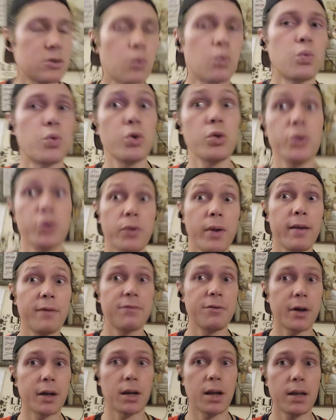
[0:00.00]
a really great
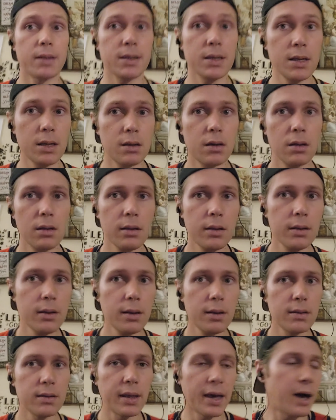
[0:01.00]
fucking idea
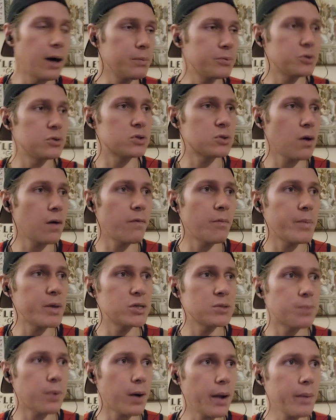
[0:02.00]
that helps you solve a
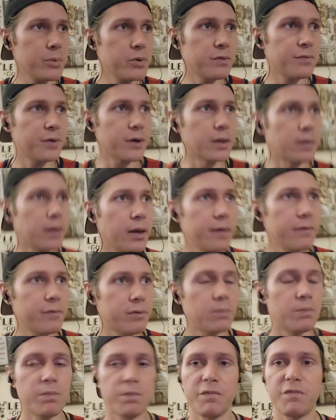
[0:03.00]
major problem in your fucking life,
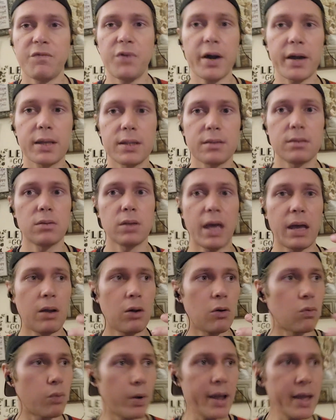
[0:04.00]
then fucking
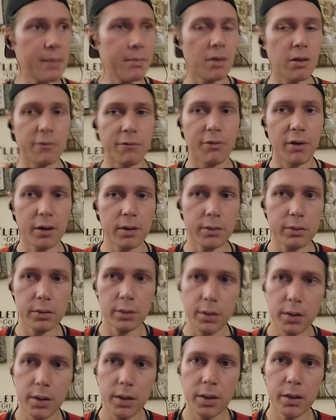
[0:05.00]
hooray, motherfucker.
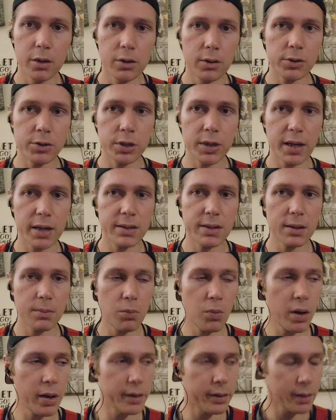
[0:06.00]
You're on your goddamn
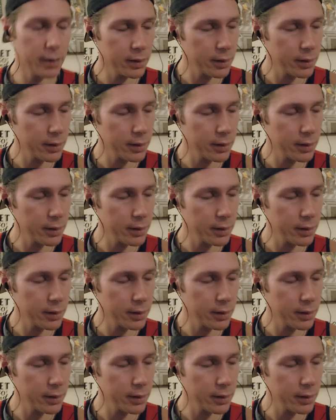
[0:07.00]
way.